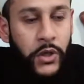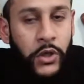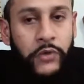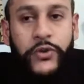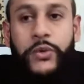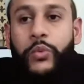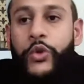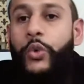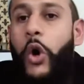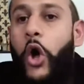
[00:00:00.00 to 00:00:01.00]
So
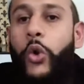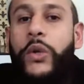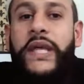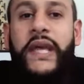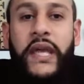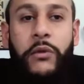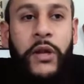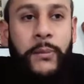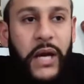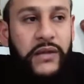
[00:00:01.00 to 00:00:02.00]
you are only hearing
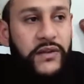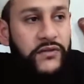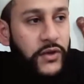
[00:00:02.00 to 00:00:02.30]
about these